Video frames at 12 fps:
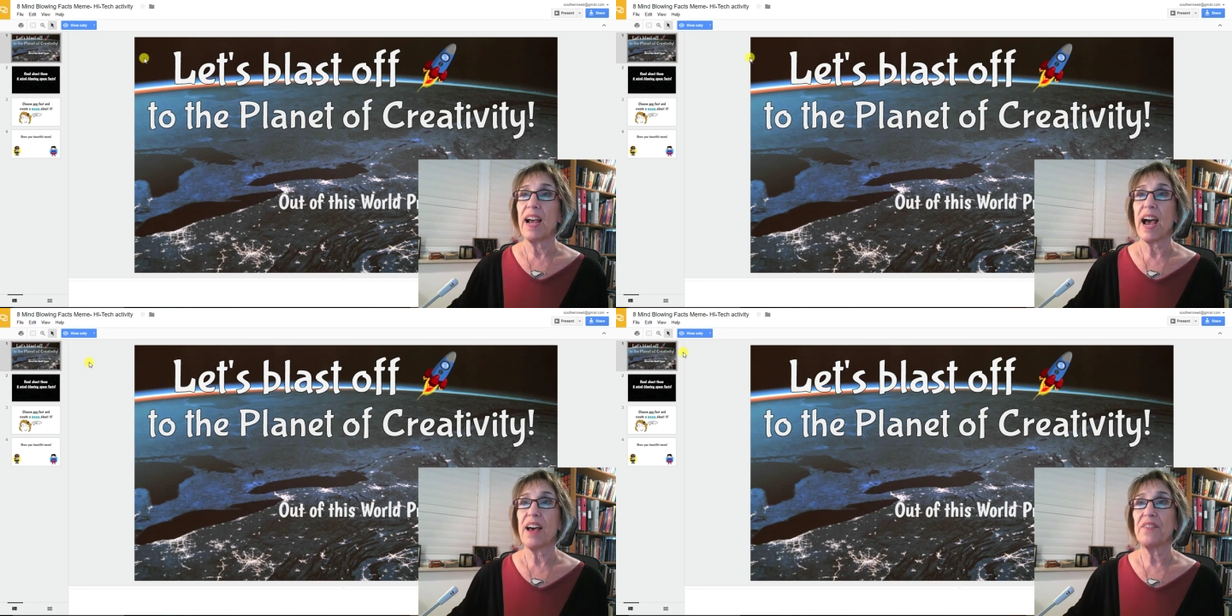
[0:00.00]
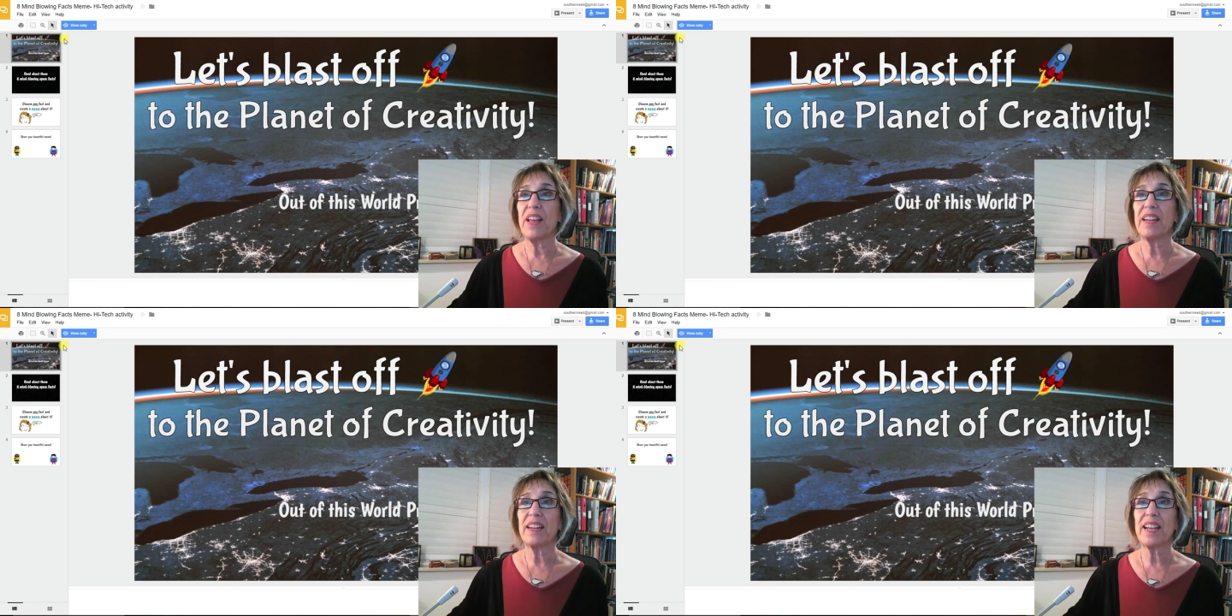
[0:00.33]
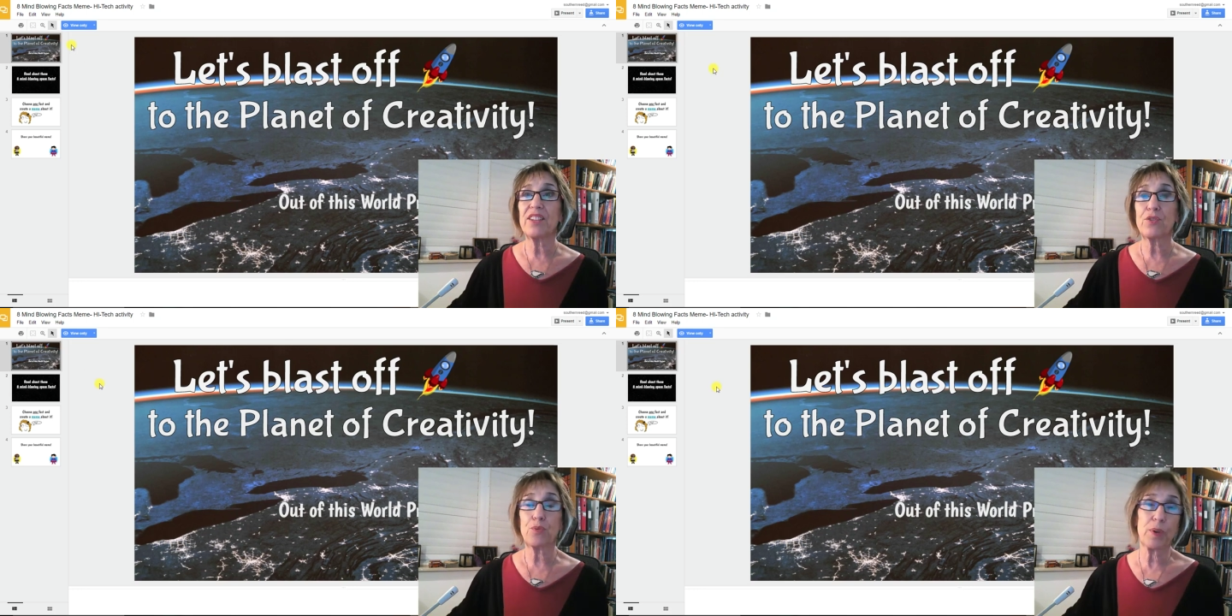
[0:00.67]
and then
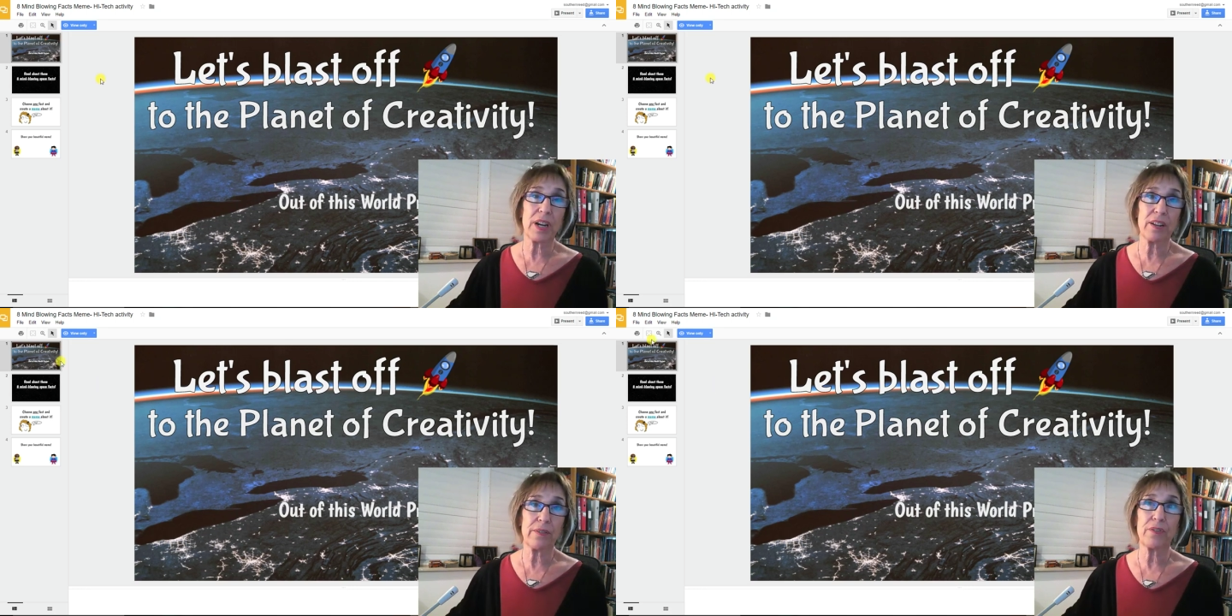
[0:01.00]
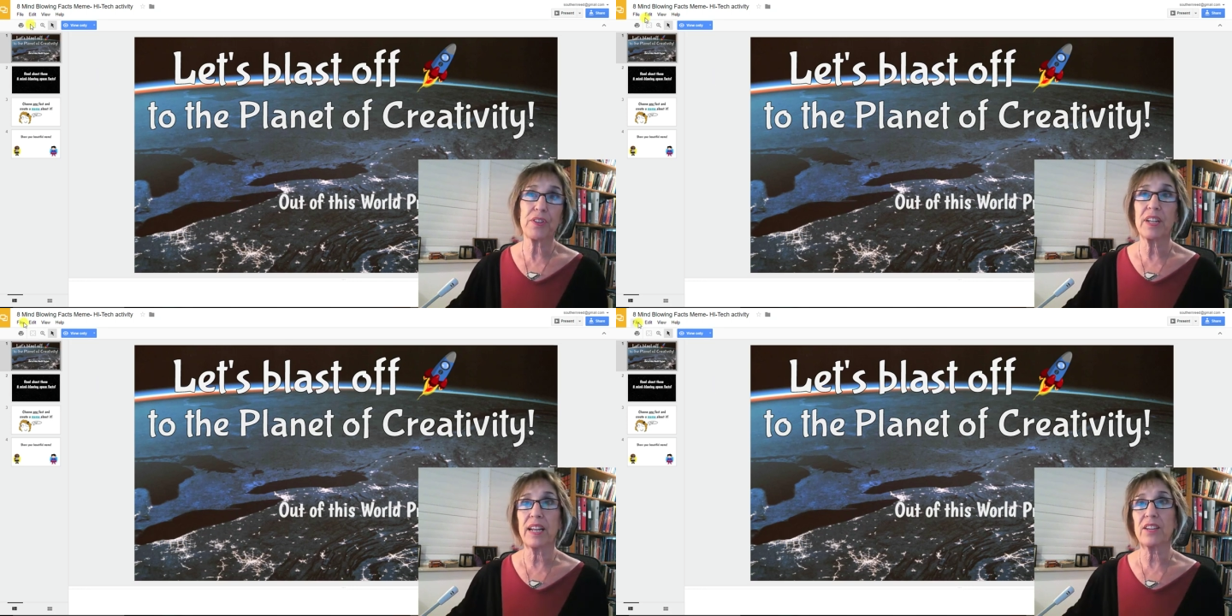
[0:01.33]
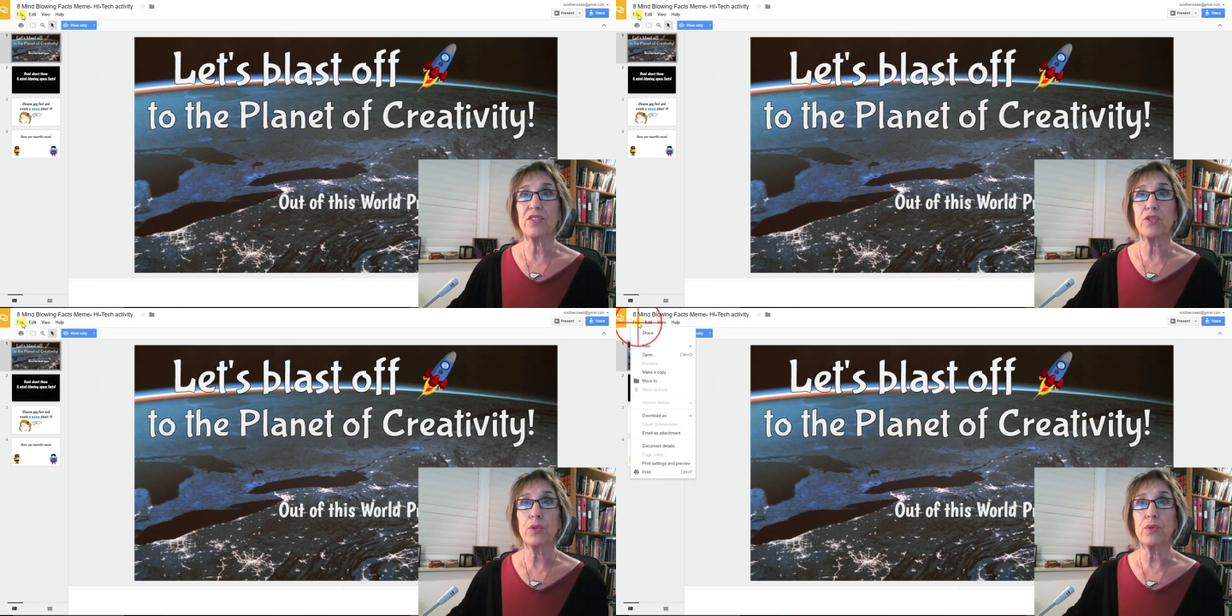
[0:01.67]
it's ready for the
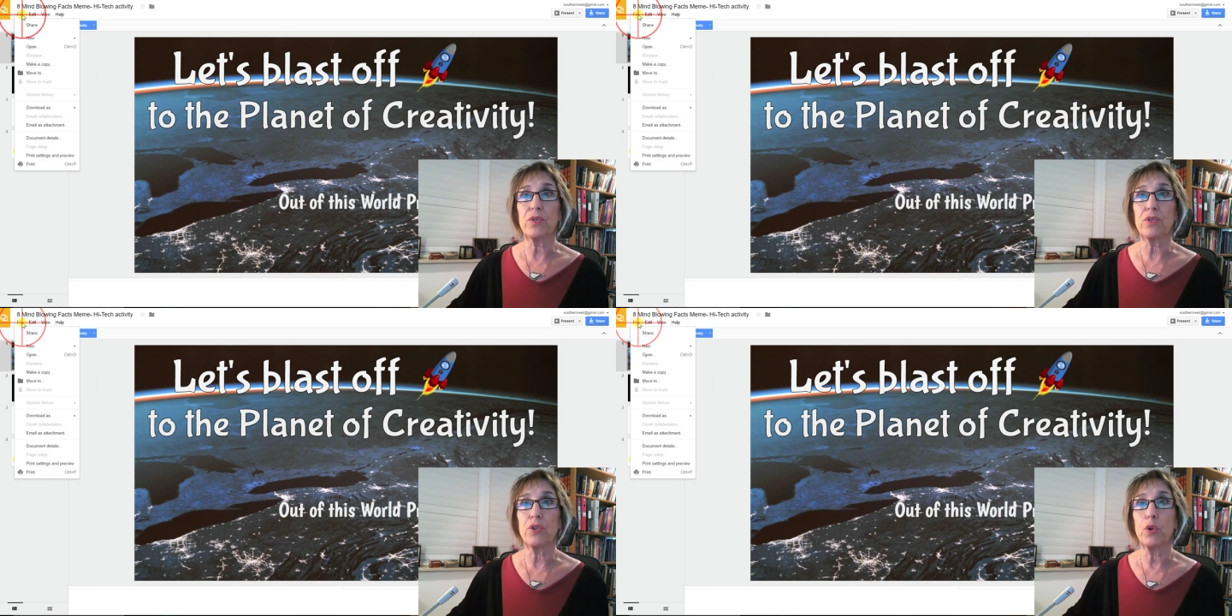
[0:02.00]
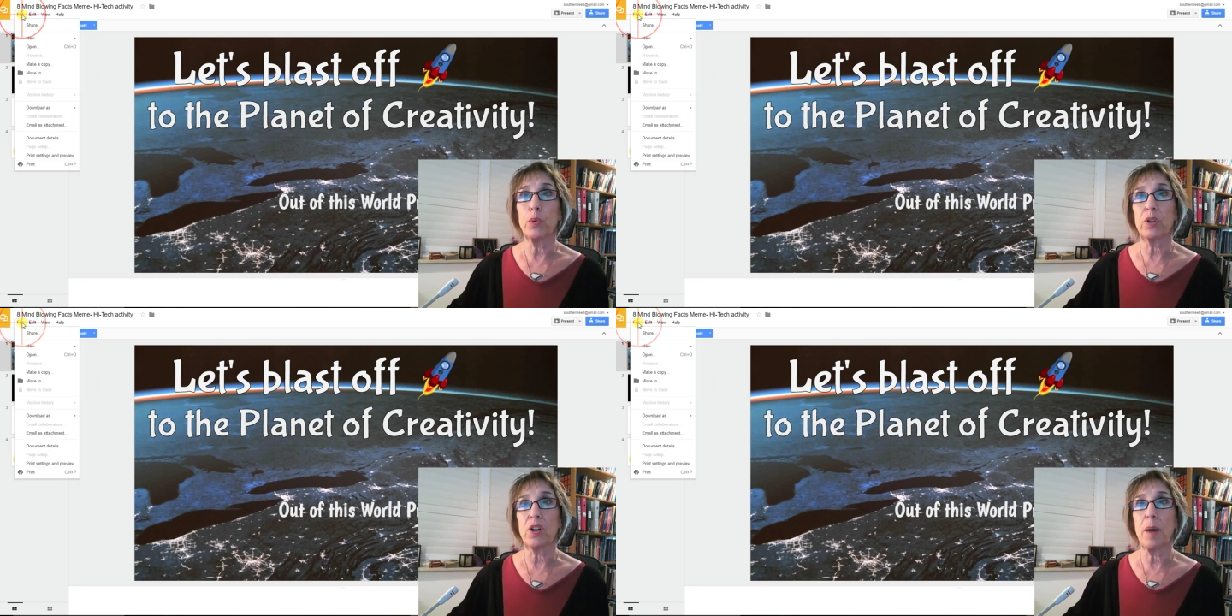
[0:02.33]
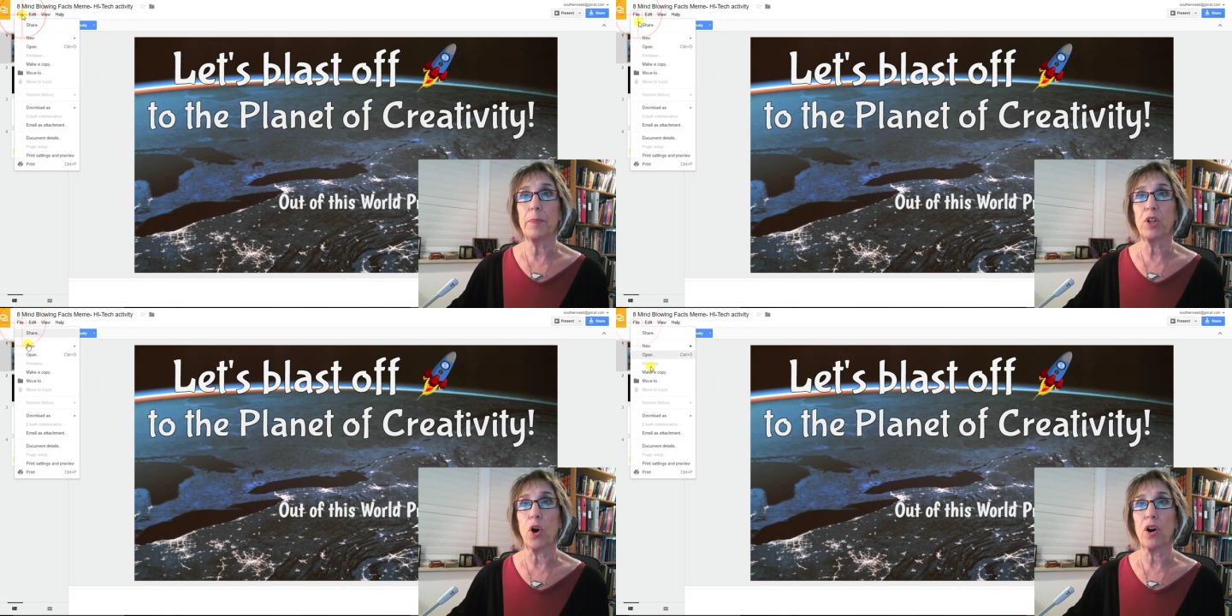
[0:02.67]
next student who will
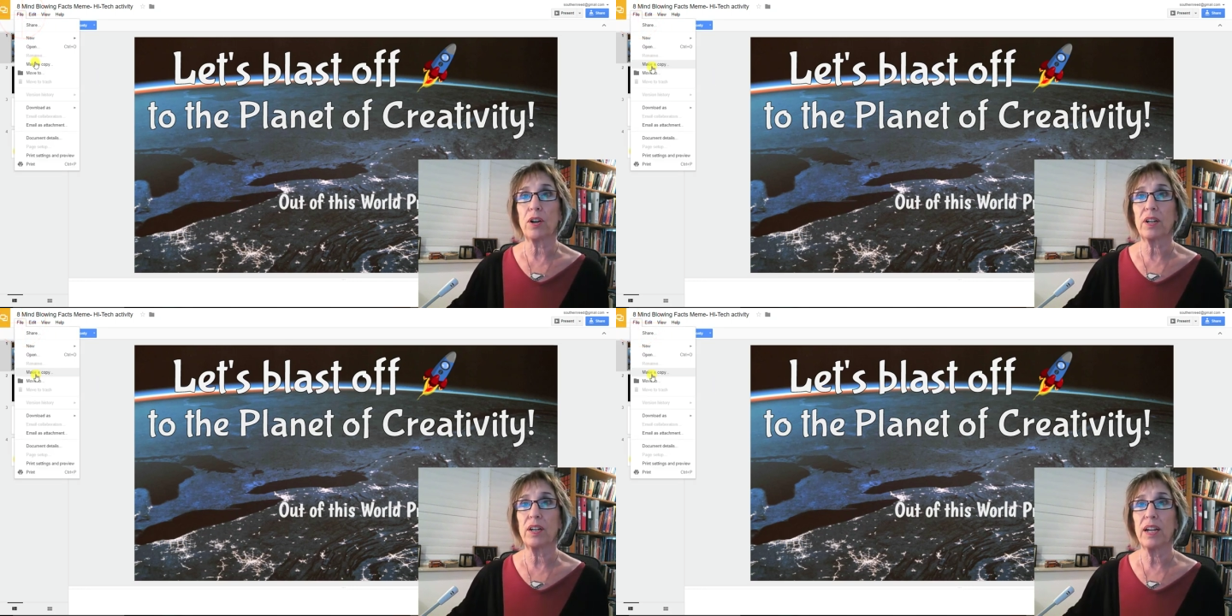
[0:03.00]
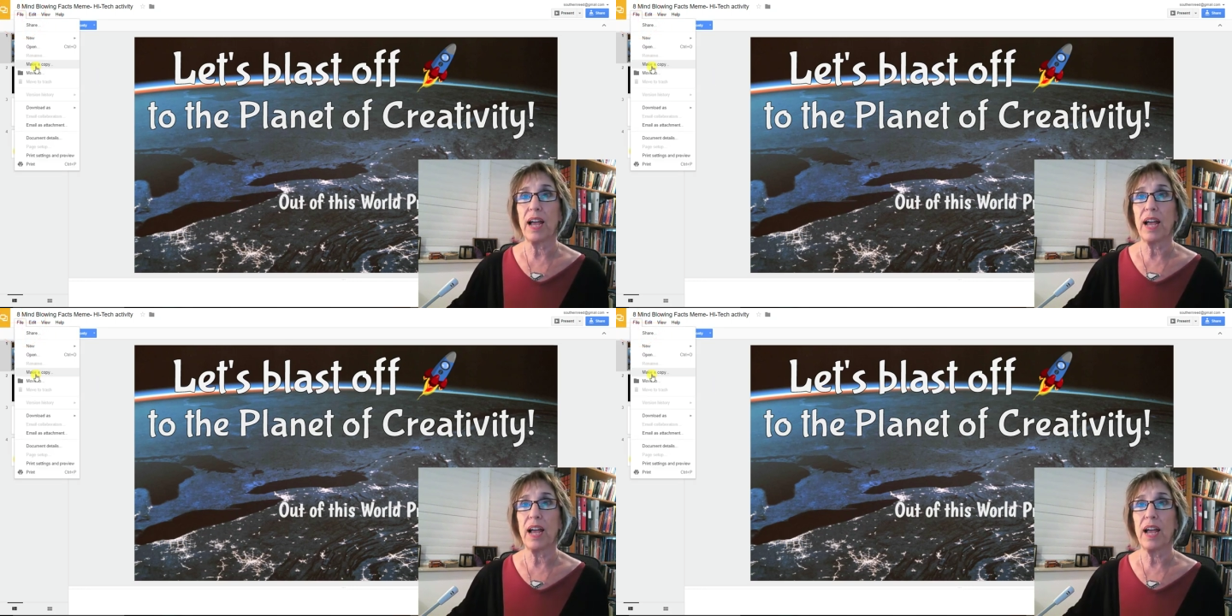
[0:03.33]
come along